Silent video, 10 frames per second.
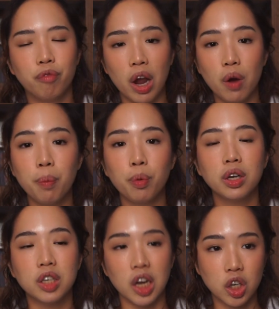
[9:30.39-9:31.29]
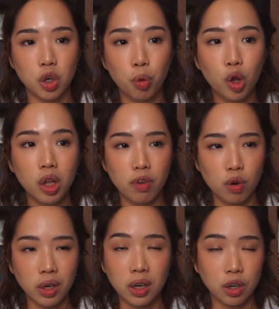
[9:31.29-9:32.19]
Very predictable, even though
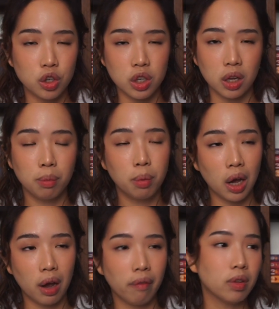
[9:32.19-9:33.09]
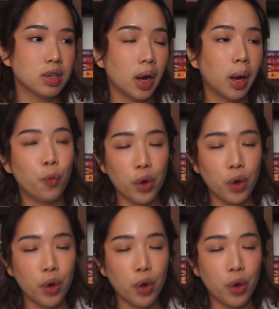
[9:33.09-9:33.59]
I didn't understand the book half the time.